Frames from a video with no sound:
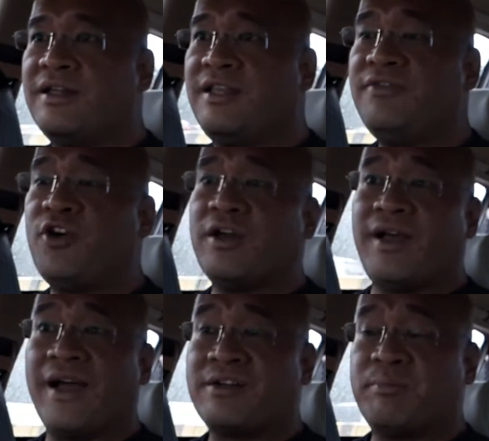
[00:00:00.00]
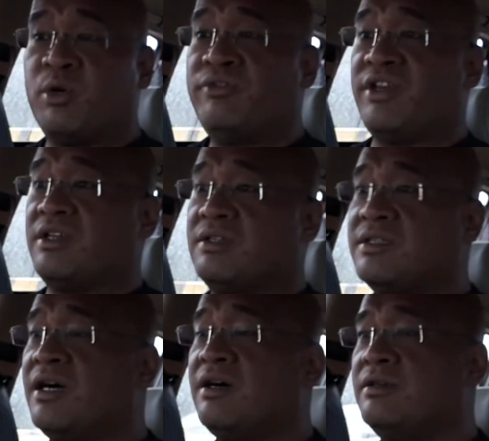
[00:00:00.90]
They've got Akrapovic.
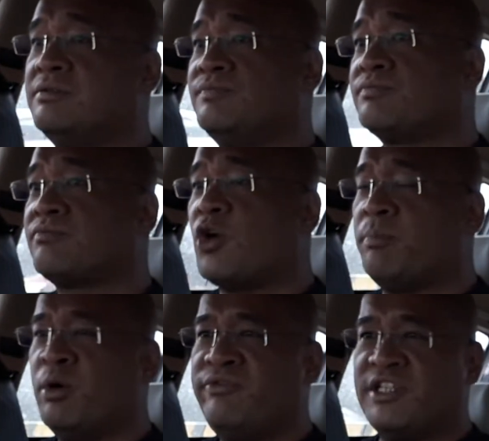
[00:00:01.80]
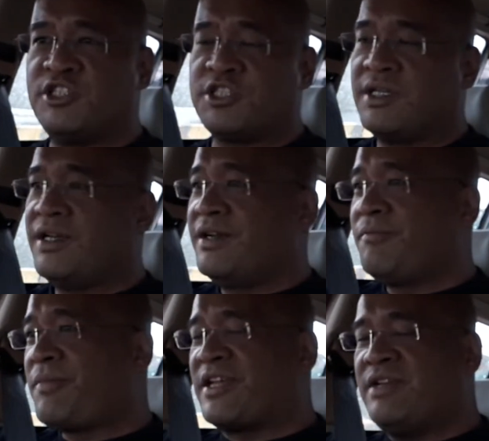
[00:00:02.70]
Now, Akrapovic,
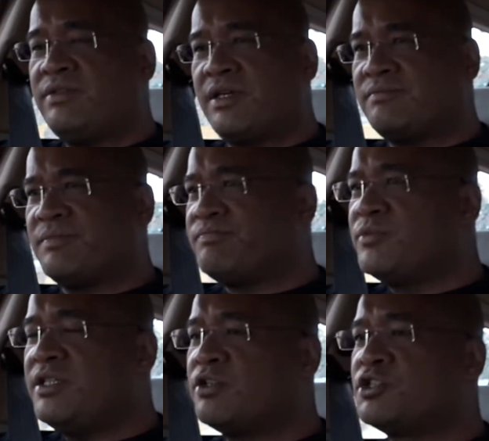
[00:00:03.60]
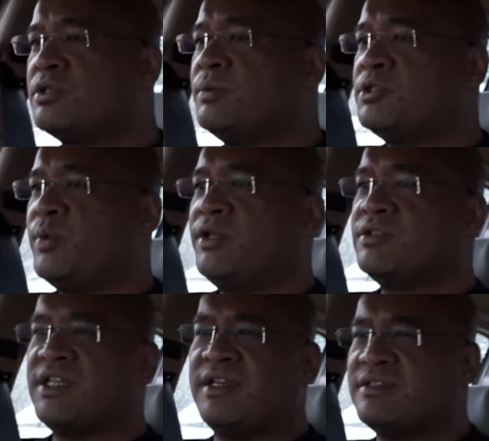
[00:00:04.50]
I'm really not sure which way you
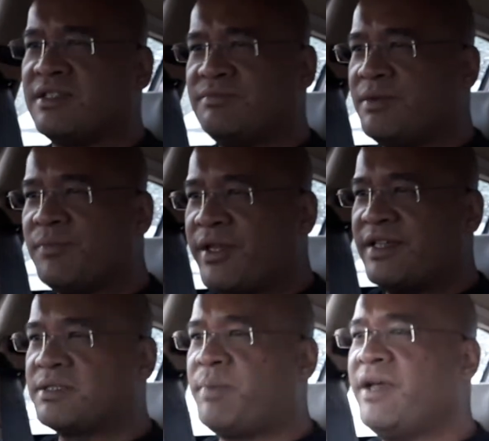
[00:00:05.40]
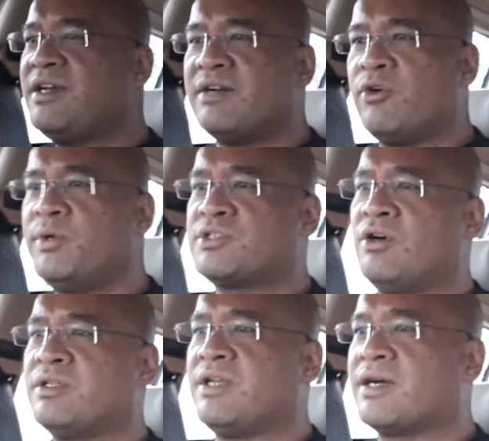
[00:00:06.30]
say it. As a biker, I've always
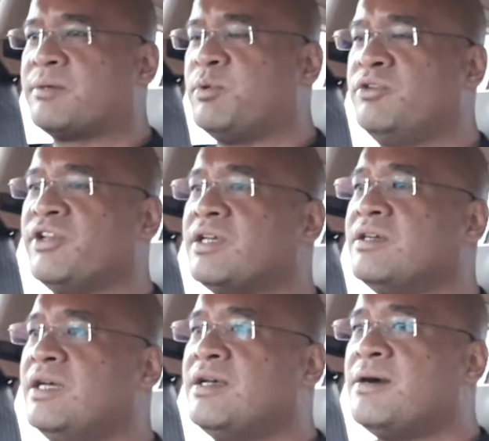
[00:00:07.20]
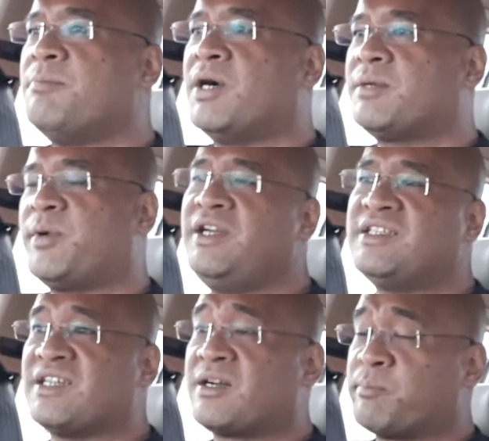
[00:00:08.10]
called it Akrapovic, but apparently
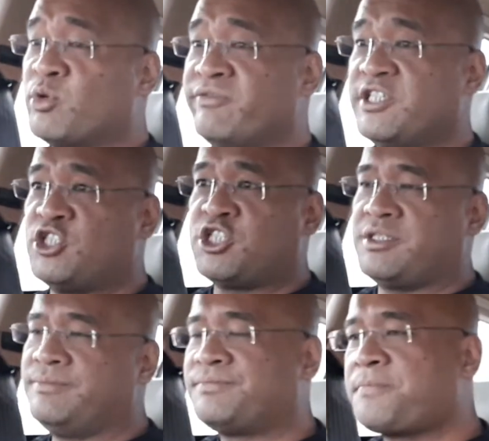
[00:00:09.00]
it's Akrapovic.